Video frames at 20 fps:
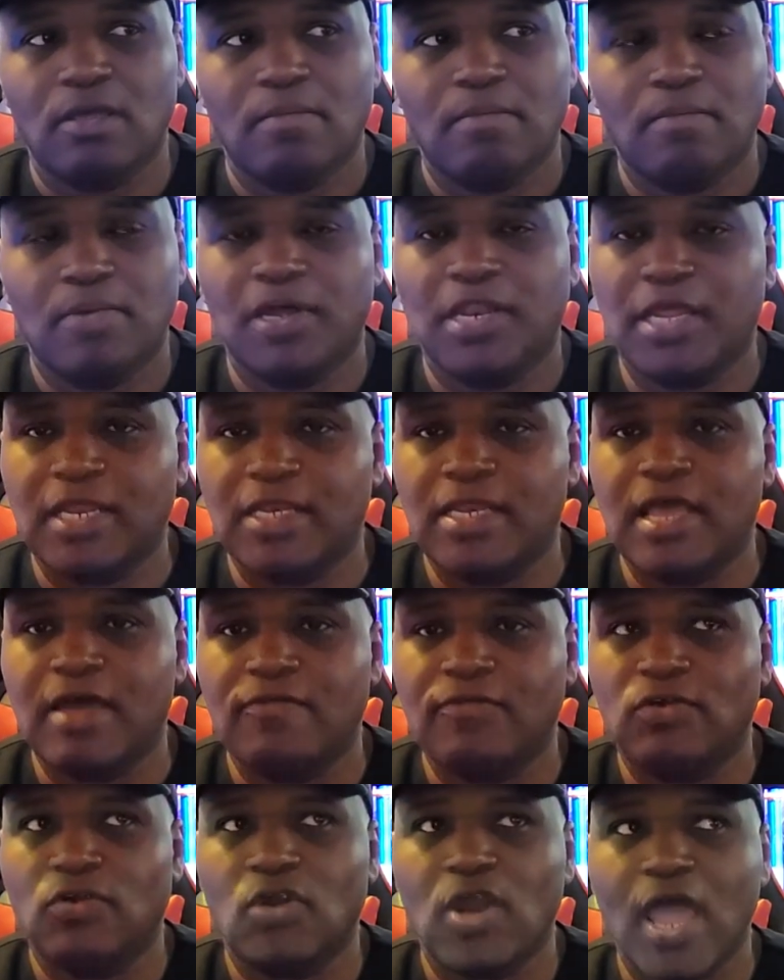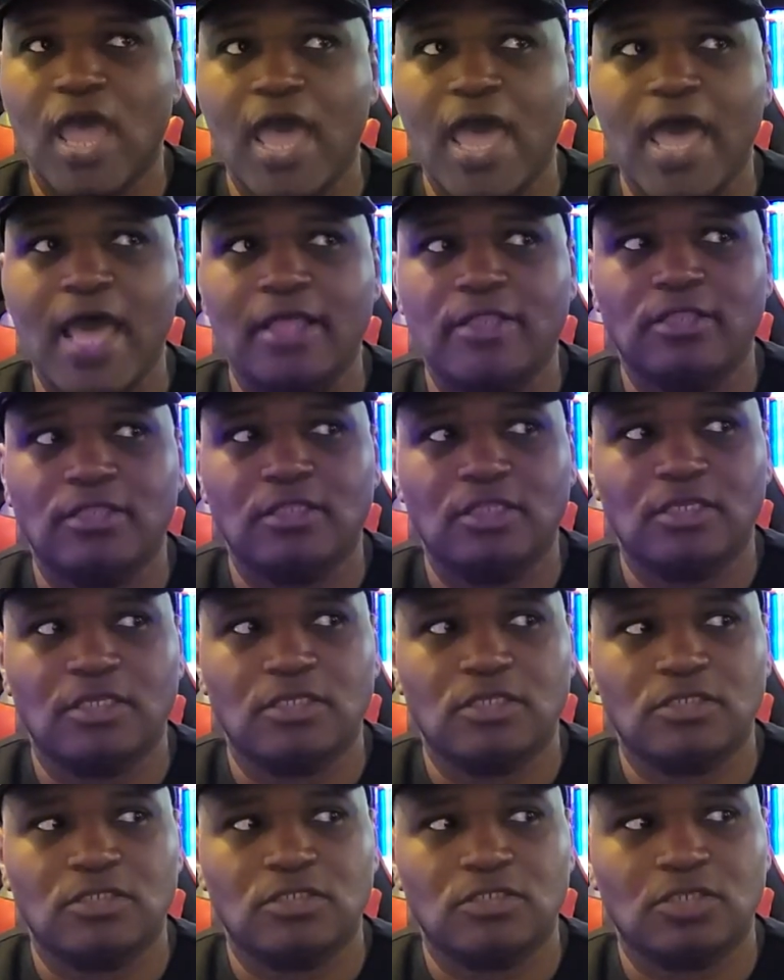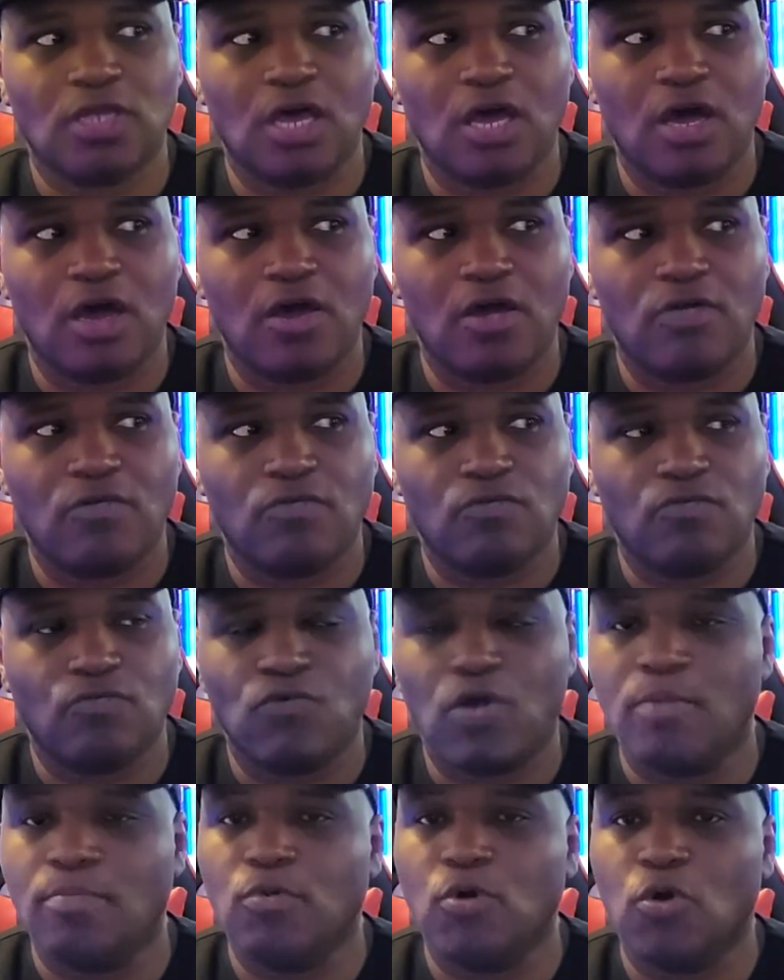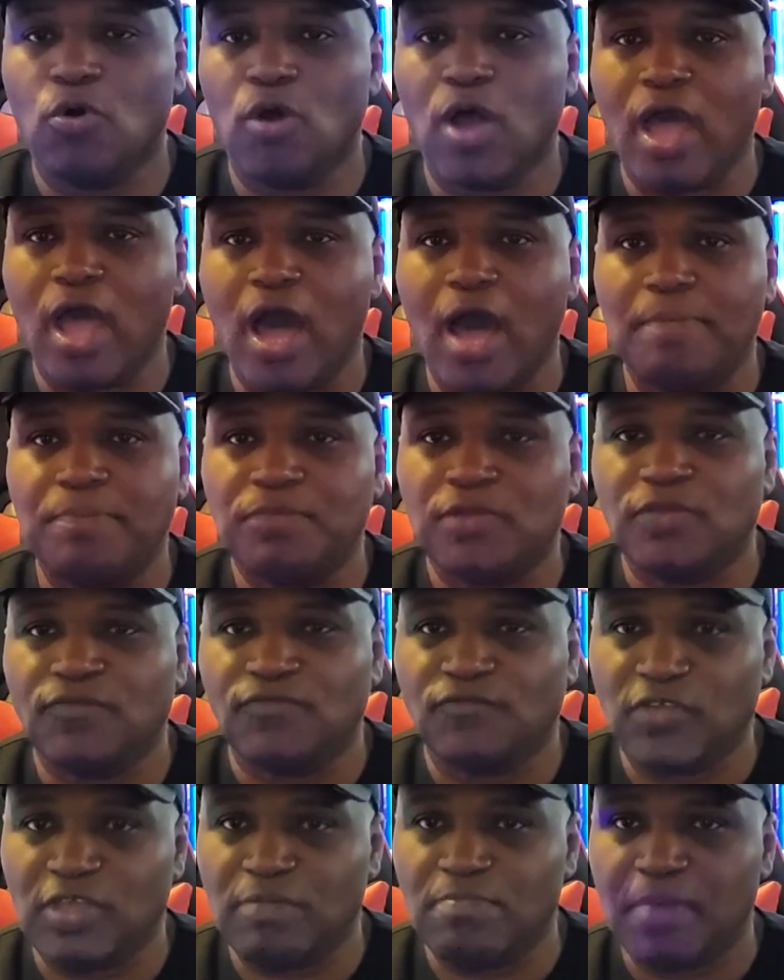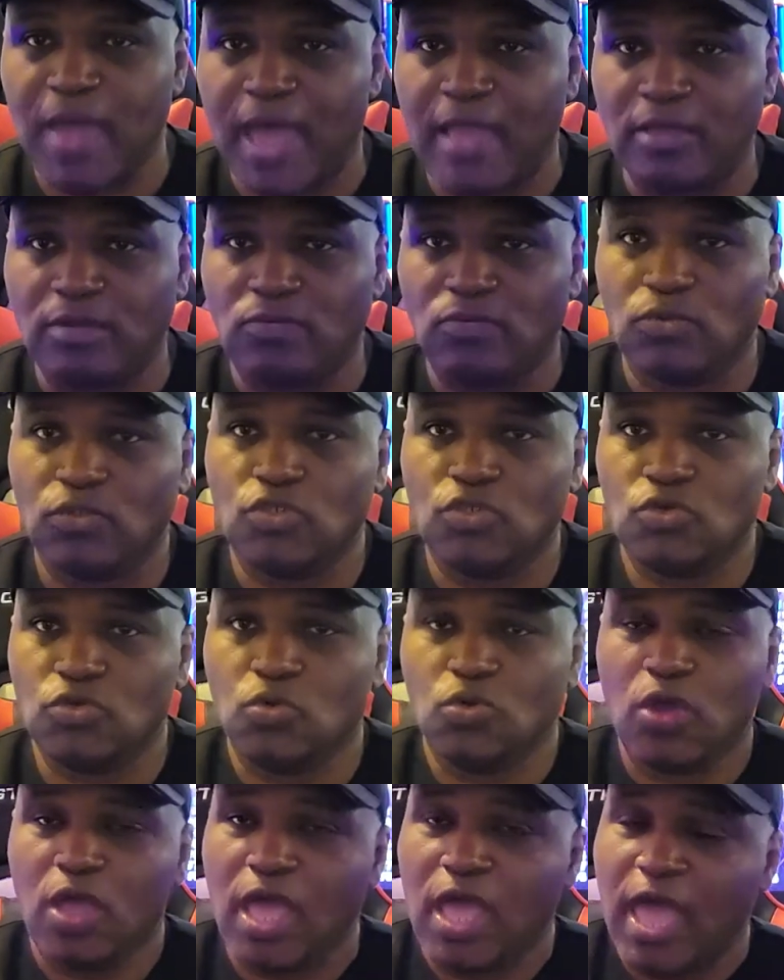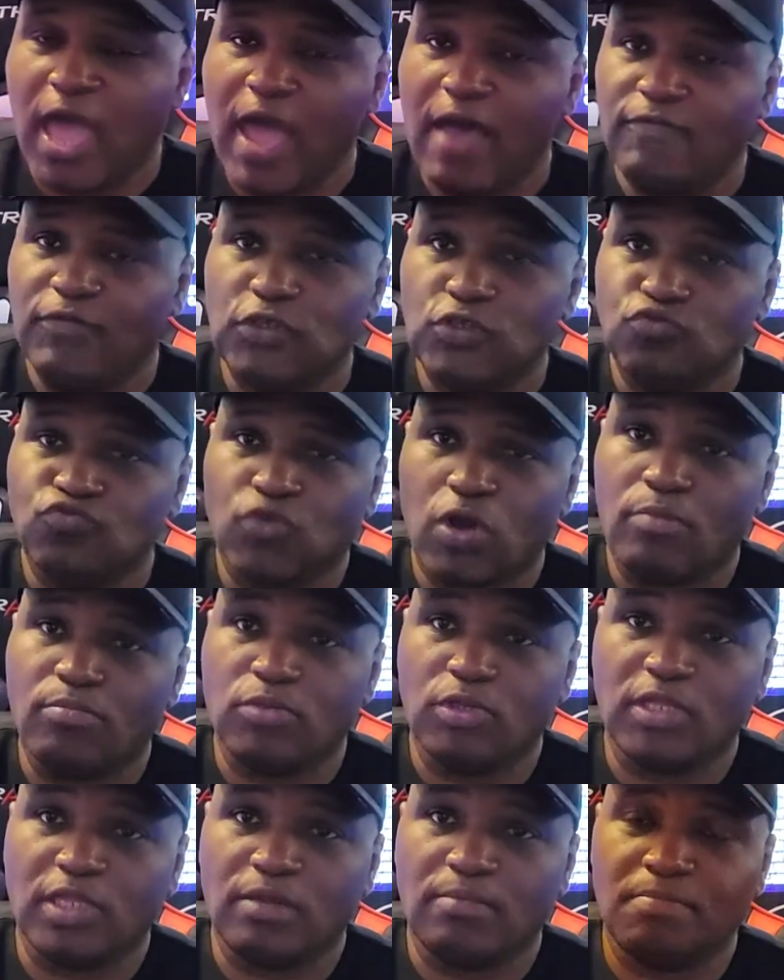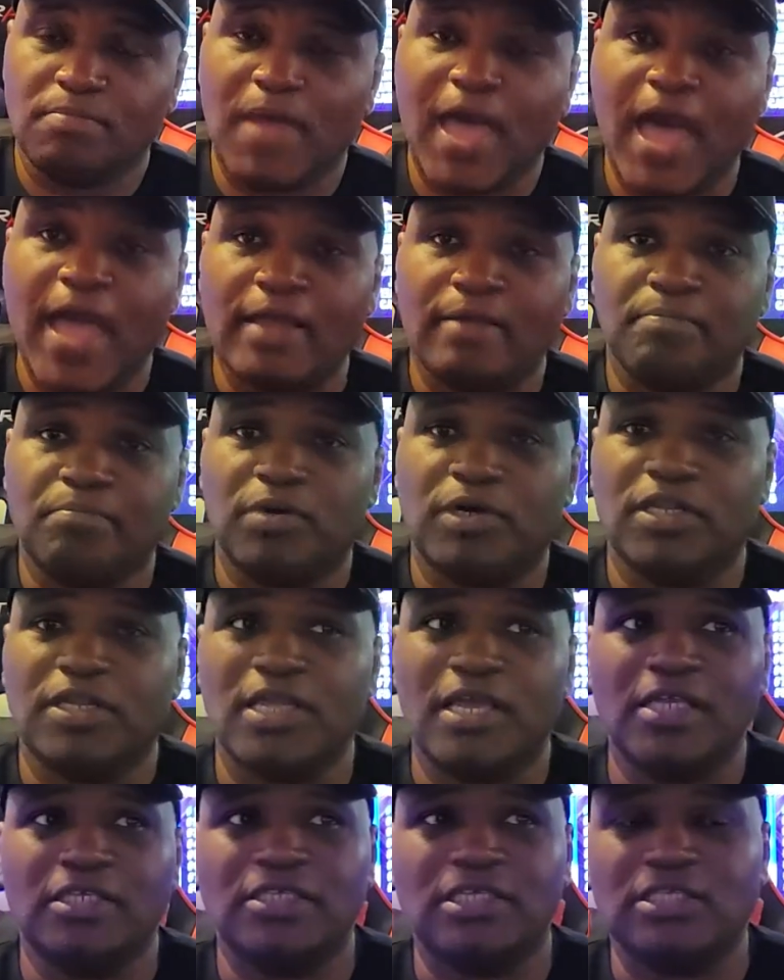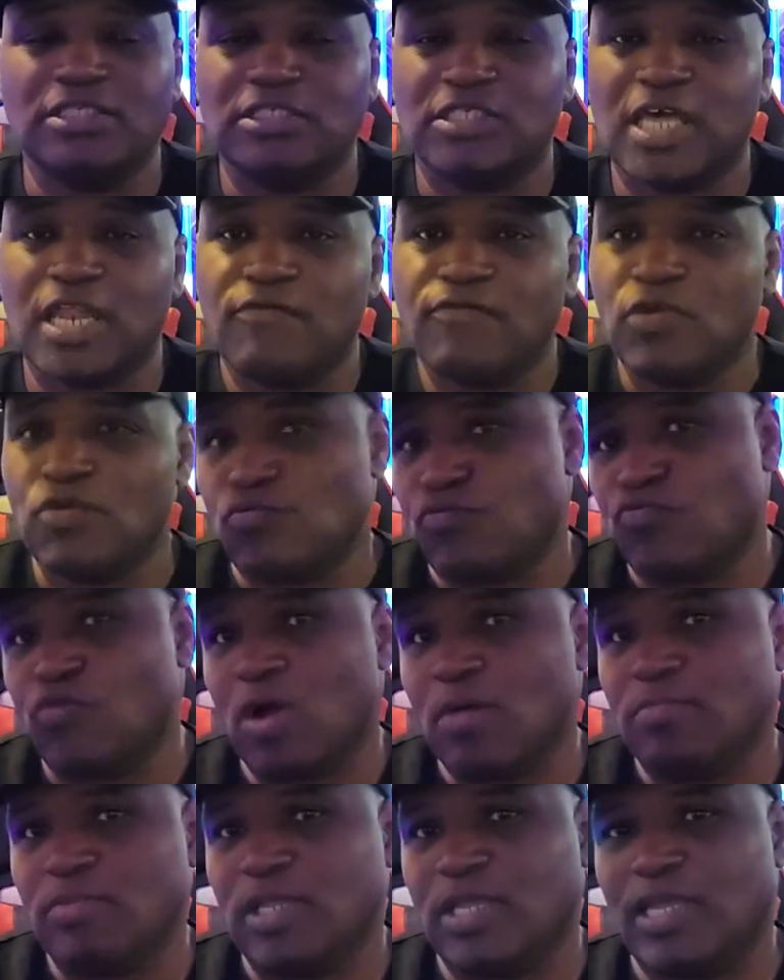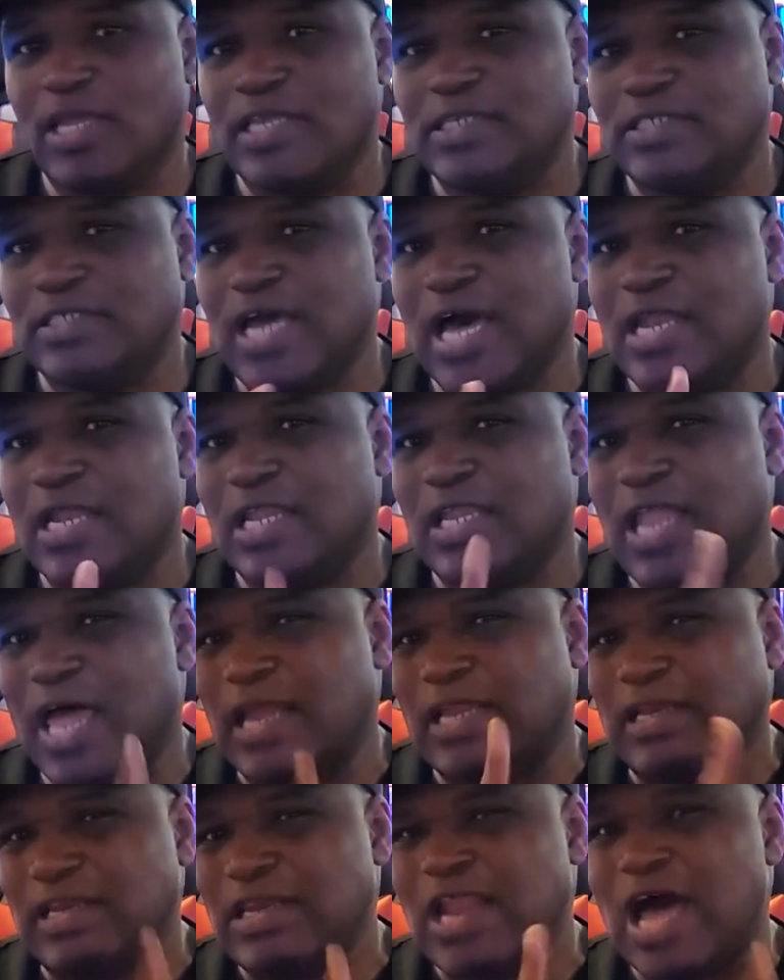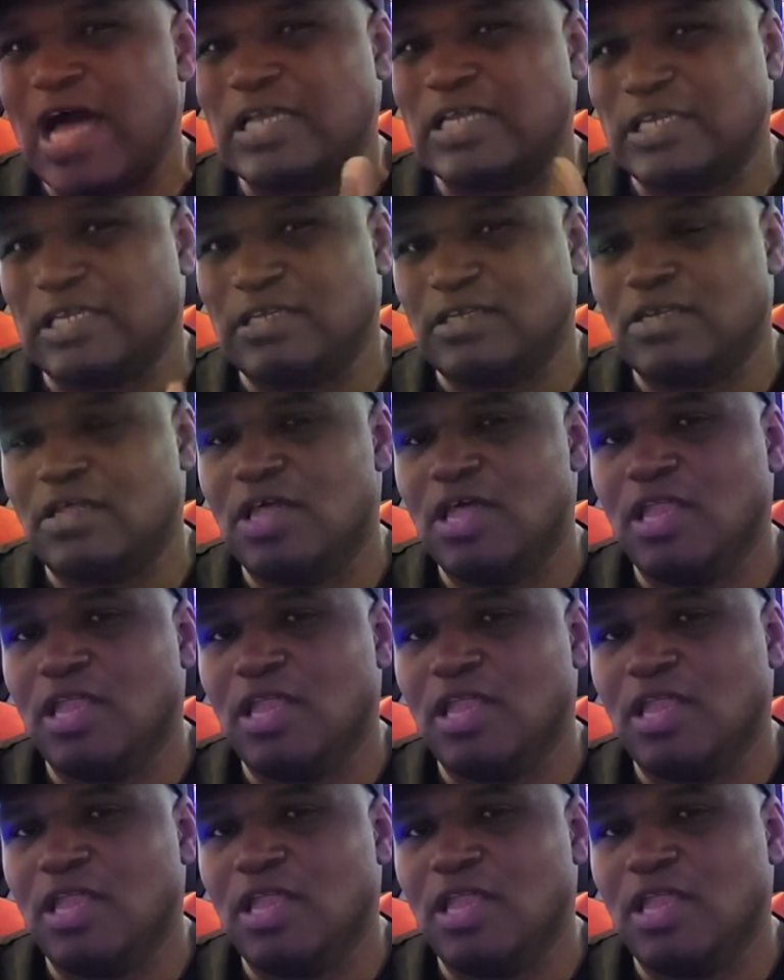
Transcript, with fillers: but it never had this uh, rumble haptic feedback where you have this rumbling back, but instead of it rumbling, it's kind of like knocking.